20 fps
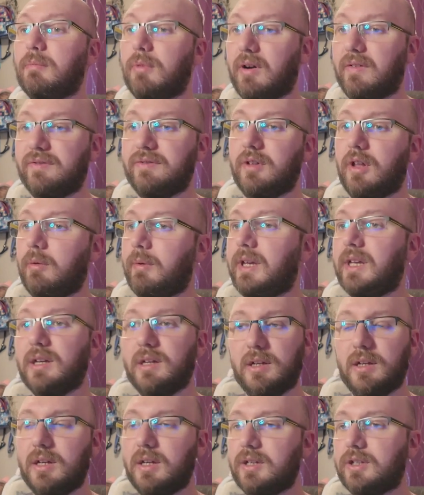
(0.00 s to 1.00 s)
flowy,
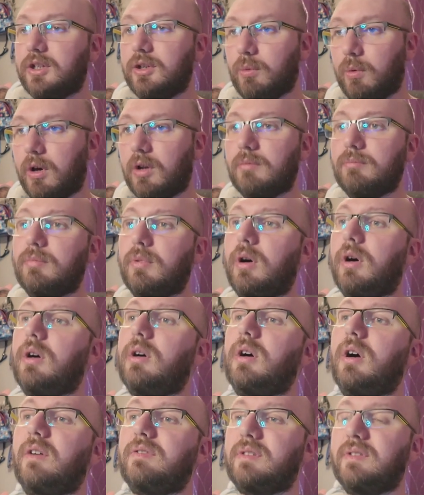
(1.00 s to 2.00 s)
you want
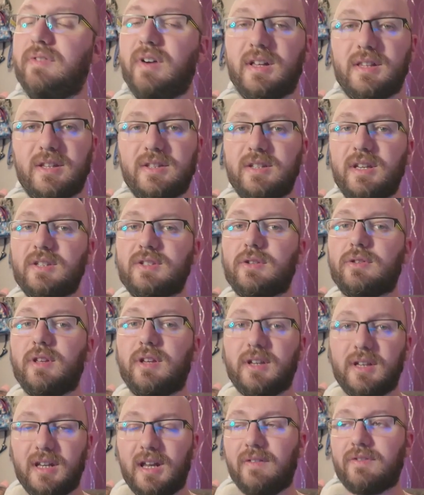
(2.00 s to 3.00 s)
more of the vertices so that
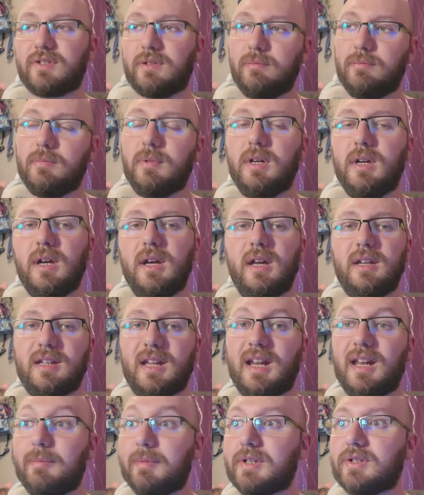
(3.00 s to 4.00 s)
you can have some
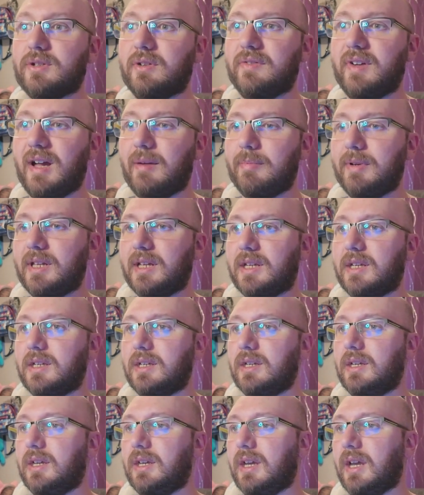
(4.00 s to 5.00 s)
dynamic stuff happening.
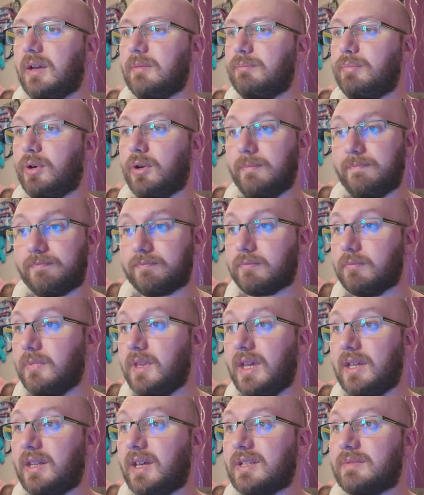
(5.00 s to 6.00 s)
But
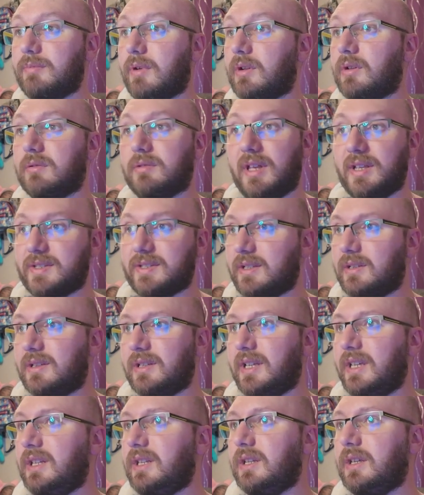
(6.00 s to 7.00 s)
yeah, nice model, nice and
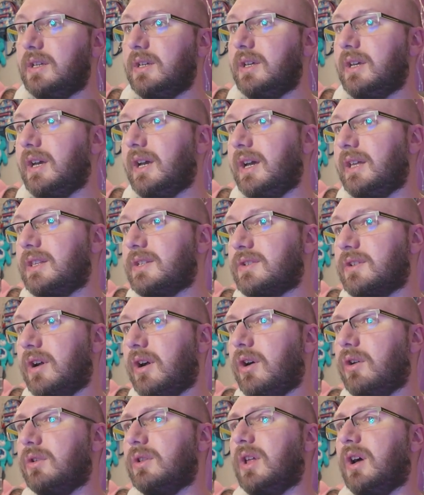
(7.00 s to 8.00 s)
clean. There's not
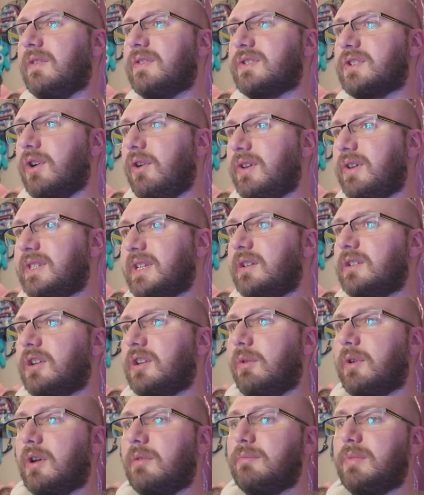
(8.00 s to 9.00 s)
a whole lot of storytelling
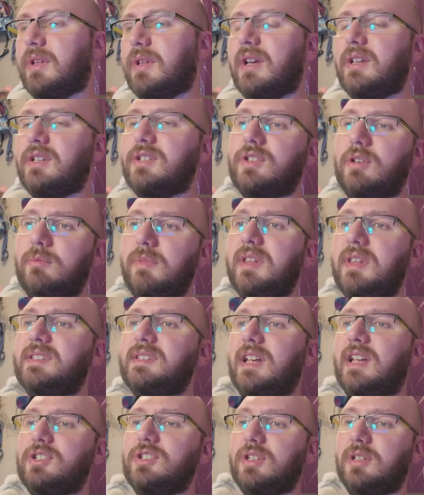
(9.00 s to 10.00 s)
going on, but I assume the
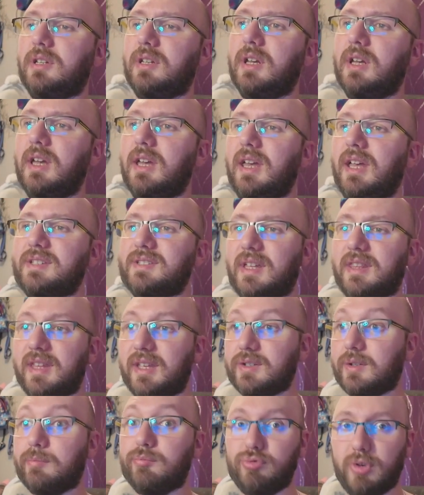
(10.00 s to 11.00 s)
intention is that
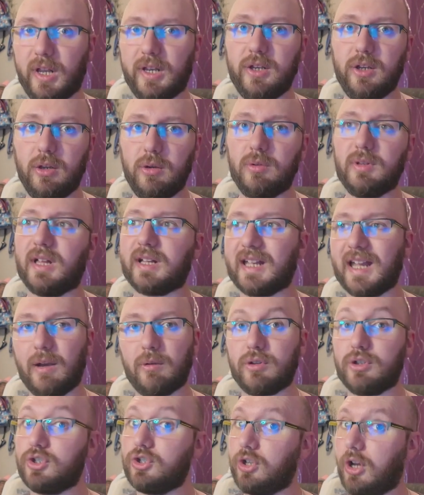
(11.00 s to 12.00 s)
these are brand new, like
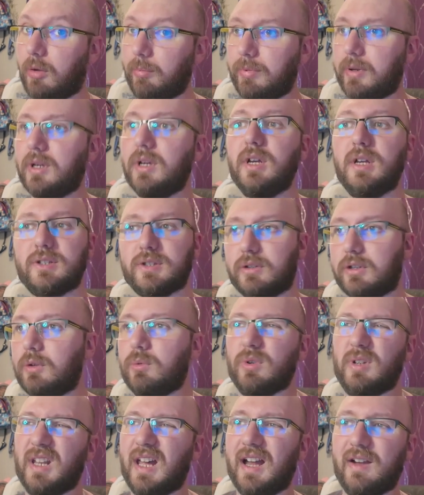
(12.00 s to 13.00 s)
out the shop, so you
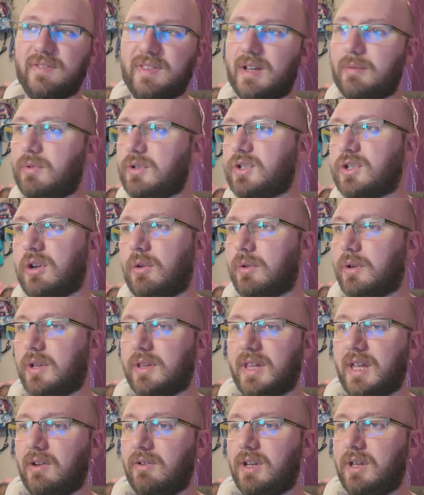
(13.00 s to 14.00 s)
wouldn't have that much going on
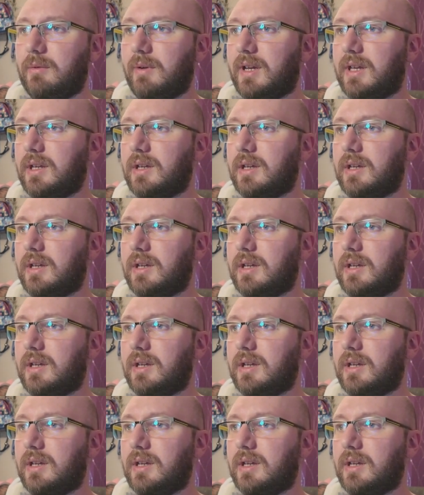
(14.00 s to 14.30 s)
there anyway.